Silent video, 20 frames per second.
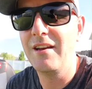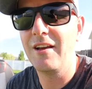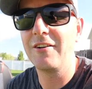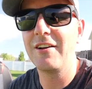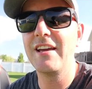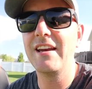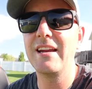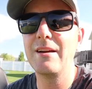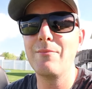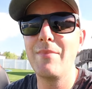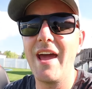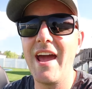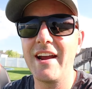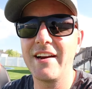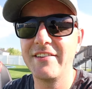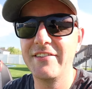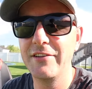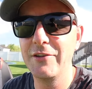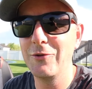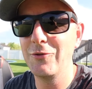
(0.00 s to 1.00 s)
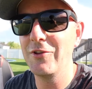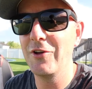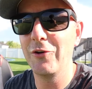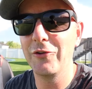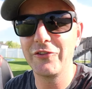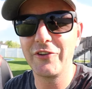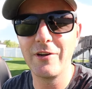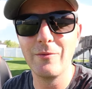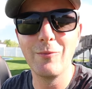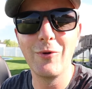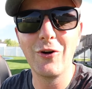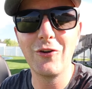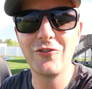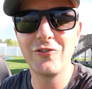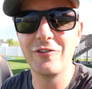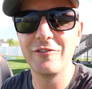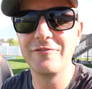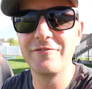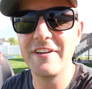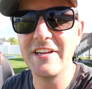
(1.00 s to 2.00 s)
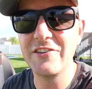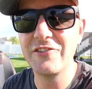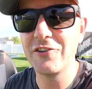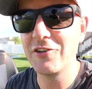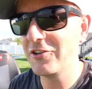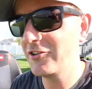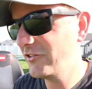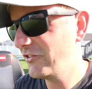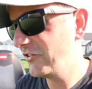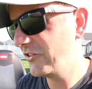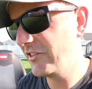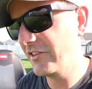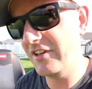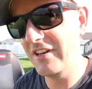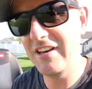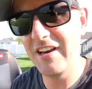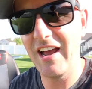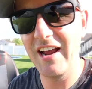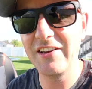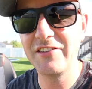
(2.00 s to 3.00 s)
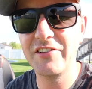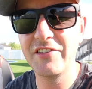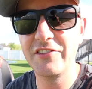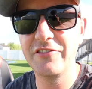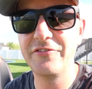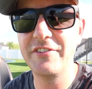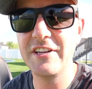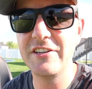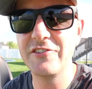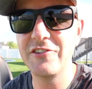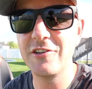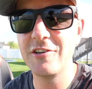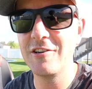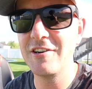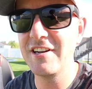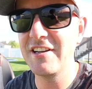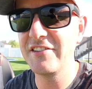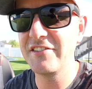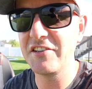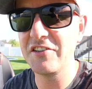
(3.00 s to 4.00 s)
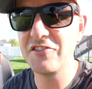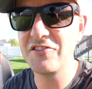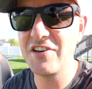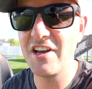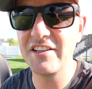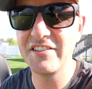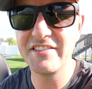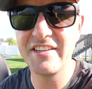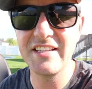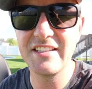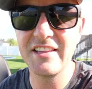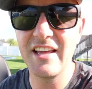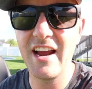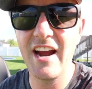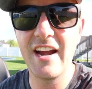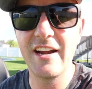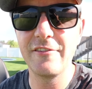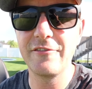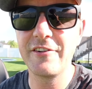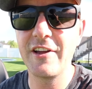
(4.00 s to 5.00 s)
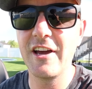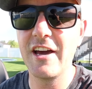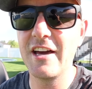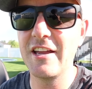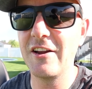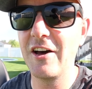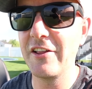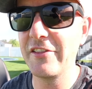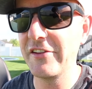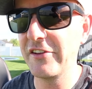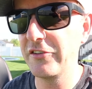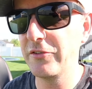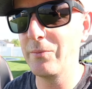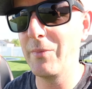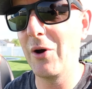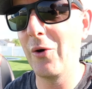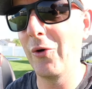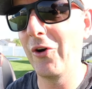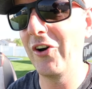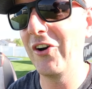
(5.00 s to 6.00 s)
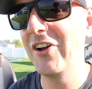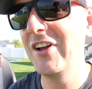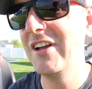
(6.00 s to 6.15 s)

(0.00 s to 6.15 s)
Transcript: Now getting back to those commercial features, the nicest feature is adjusting the height of cut on this mower.